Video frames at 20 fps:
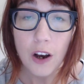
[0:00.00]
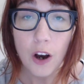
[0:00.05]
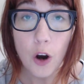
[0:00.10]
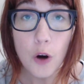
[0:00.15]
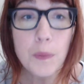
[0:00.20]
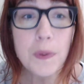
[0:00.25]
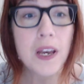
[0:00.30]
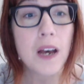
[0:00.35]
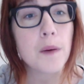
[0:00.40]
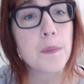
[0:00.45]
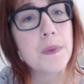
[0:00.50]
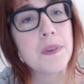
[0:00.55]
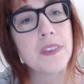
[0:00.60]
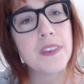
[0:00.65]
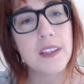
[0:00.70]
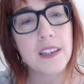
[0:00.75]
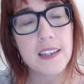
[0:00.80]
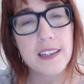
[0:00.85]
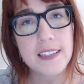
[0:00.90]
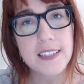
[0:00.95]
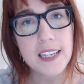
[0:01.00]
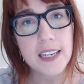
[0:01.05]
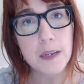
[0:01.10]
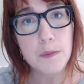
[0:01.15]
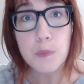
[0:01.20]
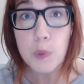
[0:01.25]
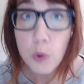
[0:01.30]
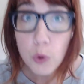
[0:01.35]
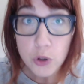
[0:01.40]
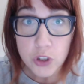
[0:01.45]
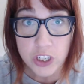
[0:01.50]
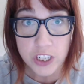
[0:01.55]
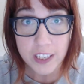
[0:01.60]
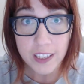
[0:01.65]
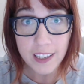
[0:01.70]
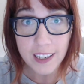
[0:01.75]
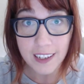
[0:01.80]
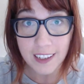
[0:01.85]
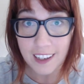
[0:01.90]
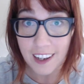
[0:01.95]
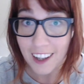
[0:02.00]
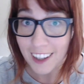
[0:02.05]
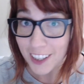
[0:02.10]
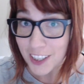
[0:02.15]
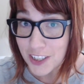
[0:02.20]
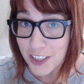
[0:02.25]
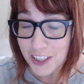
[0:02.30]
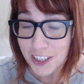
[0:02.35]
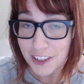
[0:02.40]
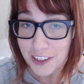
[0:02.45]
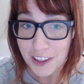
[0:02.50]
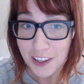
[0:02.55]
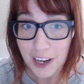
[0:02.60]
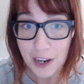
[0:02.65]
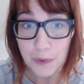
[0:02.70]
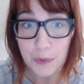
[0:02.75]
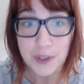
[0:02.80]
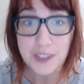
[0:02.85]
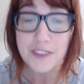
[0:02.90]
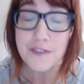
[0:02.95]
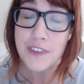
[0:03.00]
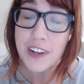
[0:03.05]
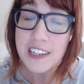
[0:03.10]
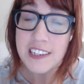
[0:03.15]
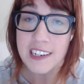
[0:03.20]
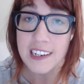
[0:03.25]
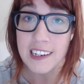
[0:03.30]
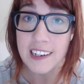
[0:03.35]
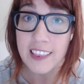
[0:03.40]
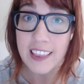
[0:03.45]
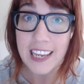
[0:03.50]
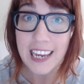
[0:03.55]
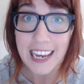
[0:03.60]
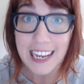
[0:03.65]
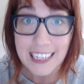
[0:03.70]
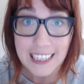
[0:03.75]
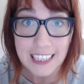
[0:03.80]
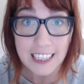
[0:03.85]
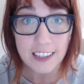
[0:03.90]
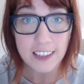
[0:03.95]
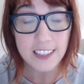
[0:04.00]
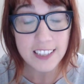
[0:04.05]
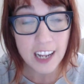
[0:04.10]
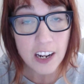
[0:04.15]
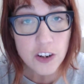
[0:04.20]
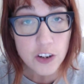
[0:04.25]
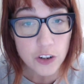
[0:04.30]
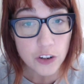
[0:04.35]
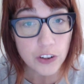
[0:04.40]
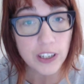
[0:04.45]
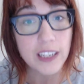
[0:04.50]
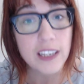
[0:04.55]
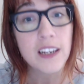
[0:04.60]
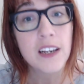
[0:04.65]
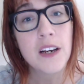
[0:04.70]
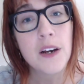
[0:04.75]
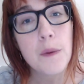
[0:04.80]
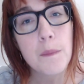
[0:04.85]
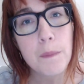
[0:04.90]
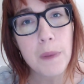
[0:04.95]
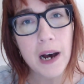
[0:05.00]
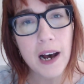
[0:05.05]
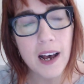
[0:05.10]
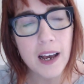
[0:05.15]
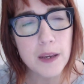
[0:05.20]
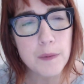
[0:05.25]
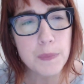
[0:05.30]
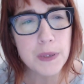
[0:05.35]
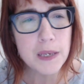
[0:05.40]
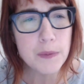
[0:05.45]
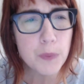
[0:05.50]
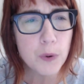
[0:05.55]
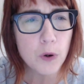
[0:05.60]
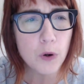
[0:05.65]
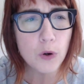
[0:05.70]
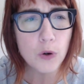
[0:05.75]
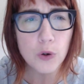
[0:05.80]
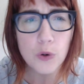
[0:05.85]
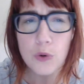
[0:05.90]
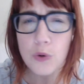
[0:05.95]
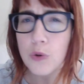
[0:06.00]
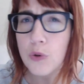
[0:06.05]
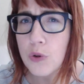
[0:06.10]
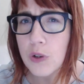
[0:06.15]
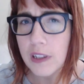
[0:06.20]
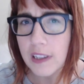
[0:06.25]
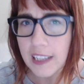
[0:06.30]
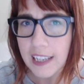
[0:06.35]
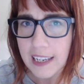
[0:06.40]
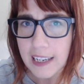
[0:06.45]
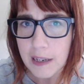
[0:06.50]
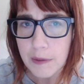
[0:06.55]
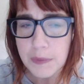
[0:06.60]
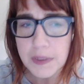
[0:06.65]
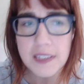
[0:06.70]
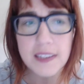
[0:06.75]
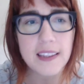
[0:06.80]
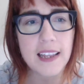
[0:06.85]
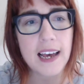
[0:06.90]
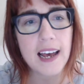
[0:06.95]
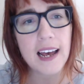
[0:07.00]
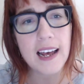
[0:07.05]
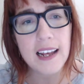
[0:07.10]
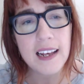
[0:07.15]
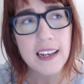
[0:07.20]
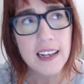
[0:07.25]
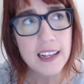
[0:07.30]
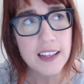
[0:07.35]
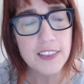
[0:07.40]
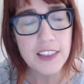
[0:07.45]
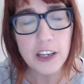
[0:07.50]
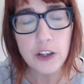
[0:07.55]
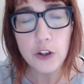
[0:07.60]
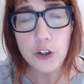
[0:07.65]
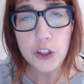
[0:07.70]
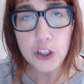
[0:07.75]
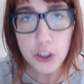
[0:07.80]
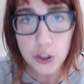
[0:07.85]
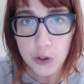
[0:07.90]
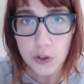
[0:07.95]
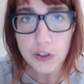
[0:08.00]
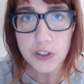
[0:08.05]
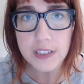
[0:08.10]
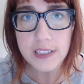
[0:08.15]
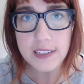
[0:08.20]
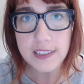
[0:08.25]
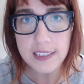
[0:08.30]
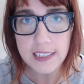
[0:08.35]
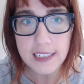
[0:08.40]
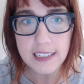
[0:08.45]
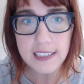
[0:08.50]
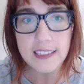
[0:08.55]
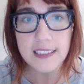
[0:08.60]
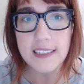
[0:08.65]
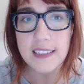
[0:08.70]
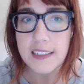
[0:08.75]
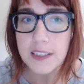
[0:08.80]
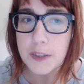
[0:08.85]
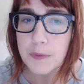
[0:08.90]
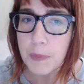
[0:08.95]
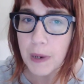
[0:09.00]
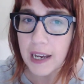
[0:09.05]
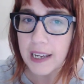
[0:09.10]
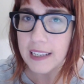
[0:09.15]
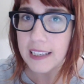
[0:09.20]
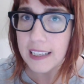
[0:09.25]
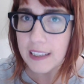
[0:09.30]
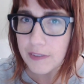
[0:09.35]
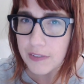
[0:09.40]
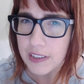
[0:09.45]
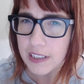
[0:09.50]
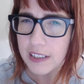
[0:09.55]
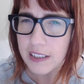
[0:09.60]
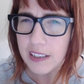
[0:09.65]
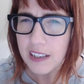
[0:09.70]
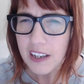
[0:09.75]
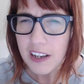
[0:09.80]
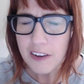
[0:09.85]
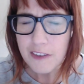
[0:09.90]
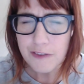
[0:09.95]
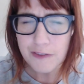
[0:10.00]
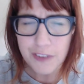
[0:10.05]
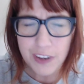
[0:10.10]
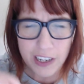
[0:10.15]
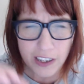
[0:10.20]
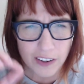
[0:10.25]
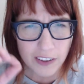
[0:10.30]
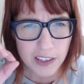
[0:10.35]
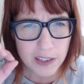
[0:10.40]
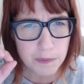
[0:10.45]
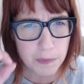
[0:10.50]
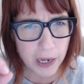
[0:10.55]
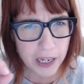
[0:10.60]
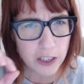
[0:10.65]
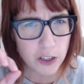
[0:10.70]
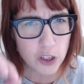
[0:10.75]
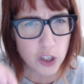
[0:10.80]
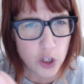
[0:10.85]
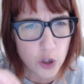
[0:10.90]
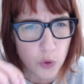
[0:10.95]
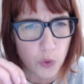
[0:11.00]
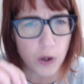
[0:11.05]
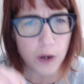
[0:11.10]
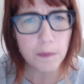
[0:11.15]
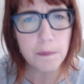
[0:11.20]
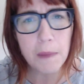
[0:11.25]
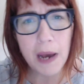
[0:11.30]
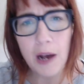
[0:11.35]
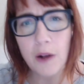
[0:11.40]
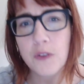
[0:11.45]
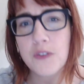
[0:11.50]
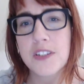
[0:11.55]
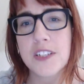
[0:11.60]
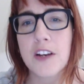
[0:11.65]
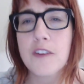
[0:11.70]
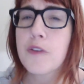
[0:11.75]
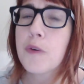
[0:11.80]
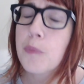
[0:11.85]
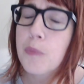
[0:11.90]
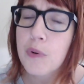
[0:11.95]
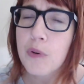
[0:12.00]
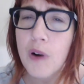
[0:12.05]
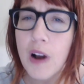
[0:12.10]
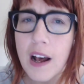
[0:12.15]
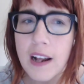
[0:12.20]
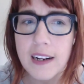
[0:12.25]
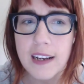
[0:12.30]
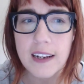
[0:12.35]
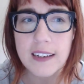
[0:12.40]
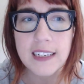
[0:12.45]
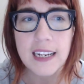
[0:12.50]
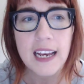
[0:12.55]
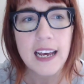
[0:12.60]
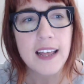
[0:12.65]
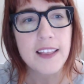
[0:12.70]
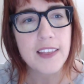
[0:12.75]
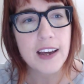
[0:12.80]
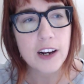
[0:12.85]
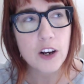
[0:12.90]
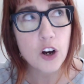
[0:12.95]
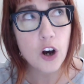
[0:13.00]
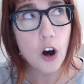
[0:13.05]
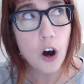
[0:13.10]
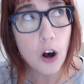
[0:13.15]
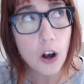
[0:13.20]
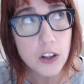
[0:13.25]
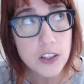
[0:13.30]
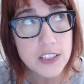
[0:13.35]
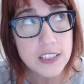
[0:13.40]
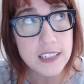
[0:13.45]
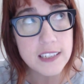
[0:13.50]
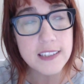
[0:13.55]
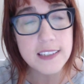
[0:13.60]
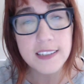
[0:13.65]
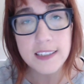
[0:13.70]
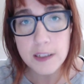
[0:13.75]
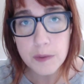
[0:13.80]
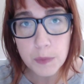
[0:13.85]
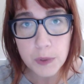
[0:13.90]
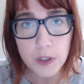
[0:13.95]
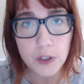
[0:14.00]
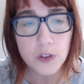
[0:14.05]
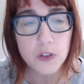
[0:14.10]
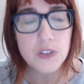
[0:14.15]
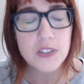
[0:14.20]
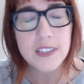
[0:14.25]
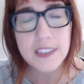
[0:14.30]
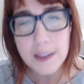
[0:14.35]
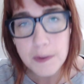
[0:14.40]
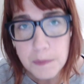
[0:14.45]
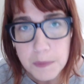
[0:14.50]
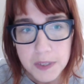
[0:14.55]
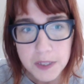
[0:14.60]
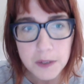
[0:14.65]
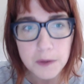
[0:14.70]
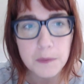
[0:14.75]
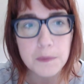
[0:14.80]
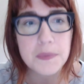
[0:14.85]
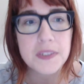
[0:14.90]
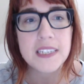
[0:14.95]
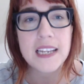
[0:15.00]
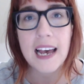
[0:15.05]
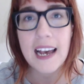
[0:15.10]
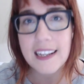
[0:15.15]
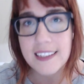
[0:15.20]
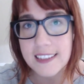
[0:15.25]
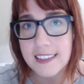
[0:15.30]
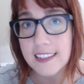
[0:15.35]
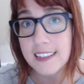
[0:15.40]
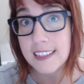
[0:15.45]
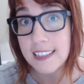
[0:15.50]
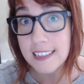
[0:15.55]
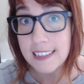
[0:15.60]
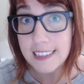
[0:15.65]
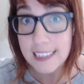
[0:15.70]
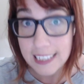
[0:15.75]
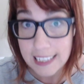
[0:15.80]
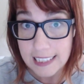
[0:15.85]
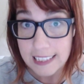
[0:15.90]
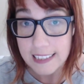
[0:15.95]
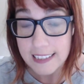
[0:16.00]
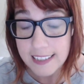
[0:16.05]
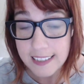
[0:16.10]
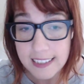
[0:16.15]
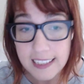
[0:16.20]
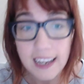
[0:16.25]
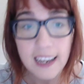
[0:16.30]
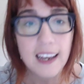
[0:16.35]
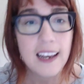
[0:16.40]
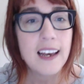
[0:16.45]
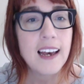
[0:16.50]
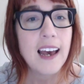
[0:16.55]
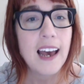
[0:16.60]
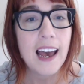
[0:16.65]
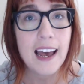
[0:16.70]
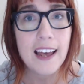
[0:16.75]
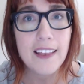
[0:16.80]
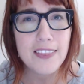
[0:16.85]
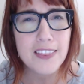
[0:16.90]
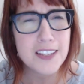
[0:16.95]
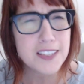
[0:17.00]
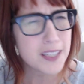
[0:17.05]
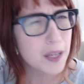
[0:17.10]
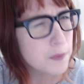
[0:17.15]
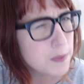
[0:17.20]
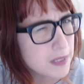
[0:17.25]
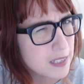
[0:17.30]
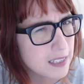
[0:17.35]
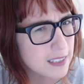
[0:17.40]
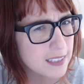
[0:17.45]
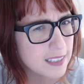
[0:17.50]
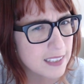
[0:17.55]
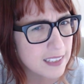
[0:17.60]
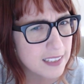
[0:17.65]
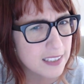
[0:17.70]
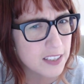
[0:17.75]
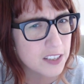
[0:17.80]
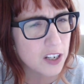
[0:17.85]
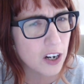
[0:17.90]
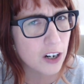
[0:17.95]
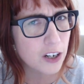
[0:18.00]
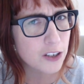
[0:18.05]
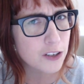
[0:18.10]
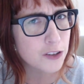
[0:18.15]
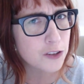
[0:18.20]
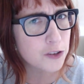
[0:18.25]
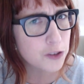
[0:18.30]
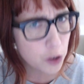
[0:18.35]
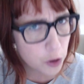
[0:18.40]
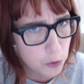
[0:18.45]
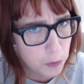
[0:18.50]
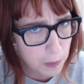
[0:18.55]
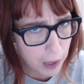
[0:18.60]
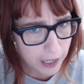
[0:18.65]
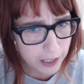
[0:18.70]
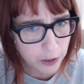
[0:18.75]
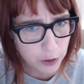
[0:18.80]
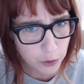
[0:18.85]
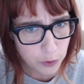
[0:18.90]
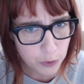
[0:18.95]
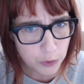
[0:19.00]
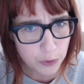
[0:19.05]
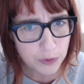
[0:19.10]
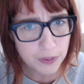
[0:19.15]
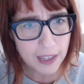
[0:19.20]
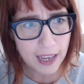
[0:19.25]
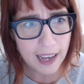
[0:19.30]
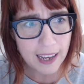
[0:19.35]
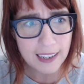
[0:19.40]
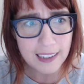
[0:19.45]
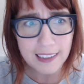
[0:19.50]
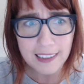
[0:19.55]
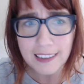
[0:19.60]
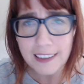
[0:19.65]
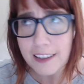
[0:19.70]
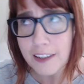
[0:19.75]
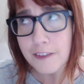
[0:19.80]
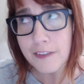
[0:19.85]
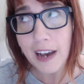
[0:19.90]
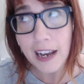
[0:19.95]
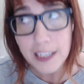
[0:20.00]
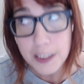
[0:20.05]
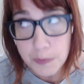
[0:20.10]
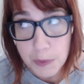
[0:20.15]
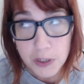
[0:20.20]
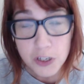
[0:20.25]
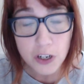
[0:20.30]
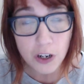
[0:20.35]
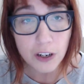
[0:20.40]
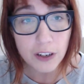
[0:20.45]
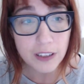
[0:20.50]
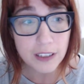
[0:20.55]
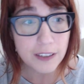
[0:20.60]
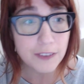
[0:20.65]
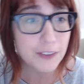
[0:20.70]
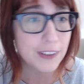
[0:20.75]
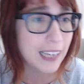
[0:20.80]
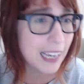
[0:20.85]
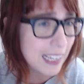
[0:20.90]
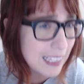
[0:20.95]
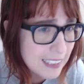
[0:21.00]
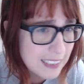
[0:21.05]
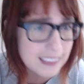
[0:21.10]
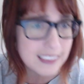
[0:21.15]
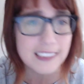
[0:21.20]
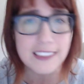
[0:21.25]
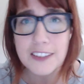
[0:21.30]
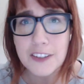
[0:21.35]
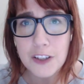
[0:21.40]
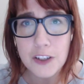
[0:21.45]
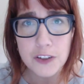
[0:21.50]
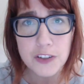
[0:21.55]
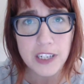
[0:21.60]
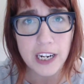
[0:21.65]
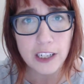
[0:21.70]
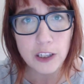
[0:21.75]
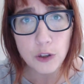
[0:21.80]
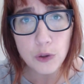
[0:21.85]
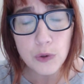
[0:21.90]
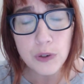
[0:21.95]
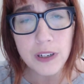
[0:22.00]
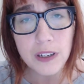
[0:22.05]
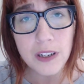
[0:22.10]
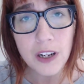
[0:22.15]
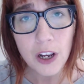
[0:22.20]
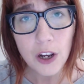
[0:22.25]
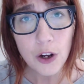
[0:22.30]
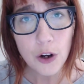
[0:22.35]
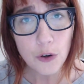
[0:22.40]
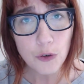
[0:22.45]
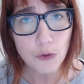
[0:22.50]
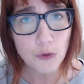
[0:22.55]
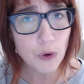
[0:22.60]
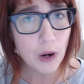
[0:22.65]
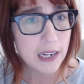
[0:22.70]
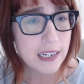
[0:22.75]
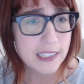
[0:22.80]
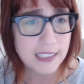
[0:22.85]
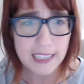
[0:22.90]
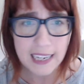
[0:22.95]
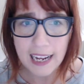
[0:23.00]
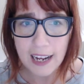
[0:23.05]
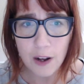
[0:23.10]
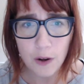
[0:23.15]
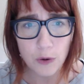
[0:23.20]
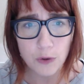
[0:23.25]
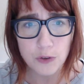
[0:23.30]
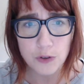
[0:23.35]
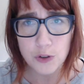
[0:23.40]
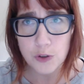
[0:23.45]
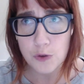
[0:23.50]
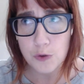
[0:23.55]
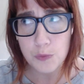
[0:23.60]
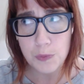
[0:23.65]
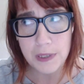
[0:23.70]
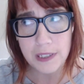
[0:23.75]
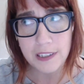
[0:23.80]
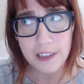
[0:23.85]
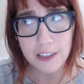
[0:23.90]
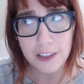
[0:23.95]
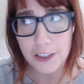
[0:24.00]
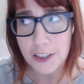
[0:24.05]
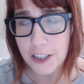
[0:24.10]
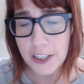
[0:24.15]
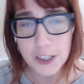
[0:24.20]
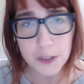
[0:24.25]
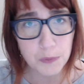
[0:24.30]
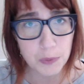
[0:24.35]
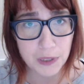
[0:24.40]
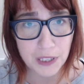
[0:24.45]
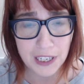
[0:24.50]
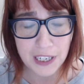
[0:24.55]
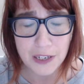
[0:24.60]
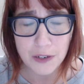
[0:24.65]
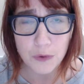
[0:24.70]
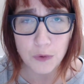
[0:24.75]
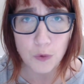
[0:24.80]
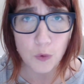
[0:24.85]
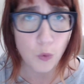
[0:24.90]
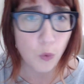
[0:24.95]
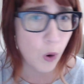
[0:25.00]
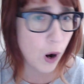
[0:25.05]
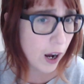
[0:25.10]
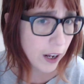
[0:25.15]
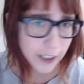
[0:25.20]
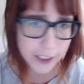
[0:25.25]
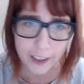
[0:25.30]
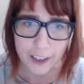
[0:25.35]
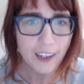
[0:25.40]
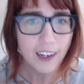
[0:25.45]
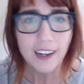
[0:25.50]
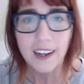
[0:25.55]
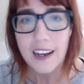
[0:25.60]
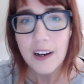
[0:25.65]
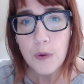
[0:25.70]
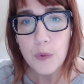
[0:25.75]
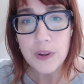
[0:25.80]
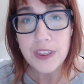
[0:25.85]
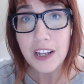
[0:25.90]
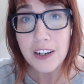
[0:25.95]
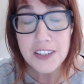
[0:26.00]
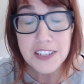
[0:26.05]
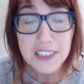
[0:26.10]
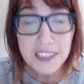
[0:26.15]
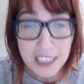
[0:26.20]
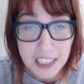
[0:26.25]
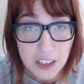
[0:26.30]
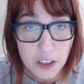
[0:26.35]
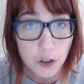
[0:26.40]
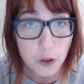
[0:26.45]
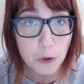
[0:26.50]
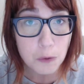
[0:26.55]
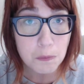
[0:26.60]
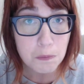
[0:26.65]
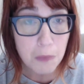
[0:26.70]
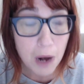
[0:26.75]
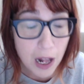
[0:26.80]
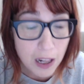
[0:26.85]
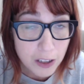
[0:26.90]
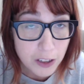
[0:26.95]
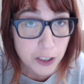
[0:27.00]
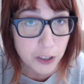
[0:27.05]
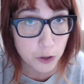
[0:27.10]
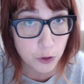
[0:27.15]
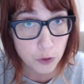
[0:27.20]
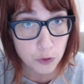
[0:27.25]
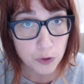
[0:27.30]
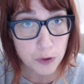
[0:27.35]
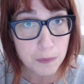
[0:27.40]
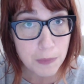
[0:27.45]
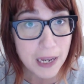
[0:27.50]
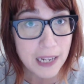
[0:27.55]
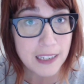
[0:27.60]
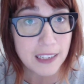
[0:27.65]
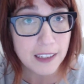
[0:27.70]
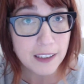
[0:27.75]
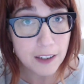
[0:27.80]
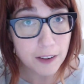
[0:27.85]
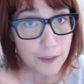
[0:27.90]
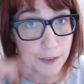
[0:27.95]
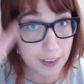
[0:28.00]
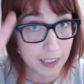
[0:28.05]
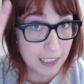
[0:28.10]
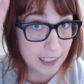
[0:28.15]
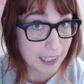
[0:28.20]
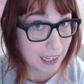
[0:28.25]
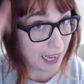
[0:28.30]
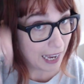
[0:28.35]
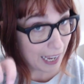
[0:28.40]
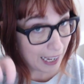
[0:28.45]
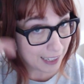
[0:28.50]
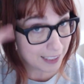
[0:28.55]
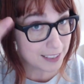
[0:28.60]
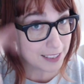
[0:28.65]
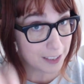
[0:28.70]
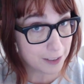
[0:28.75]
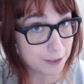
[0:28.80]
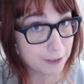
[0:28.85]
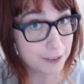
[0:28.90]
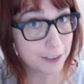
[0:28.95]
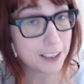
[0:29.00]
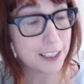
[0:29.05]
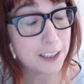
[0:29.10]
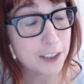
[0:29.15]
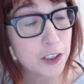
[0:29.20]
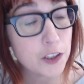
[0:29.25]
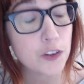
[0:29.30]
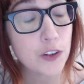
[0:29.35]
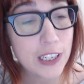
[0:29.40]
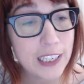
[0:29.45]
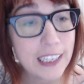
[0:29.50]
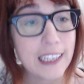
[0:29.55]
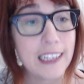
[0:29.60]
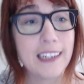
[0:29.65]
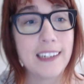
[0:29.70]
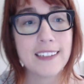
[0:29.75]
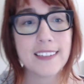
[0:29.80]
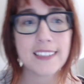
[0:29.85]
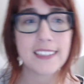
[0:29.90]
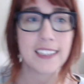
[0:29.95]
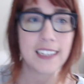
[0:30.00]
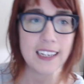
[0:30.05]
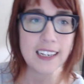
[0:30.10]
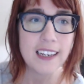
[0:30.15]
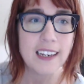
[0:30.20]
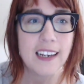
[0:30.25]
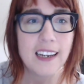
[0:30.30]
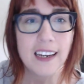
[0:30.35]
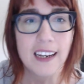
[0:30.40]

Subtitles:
Homeopathy is a bullshit ideology that was invented in the 18th century by people who claimed that they could cure diseases by giving very minute amounts of a product that causes similar symptoms as the disease. And the substances are so minute that in the vast majority of cases, they're diluted right down to being just plain water, without a single molecule remaining of the active ingredient.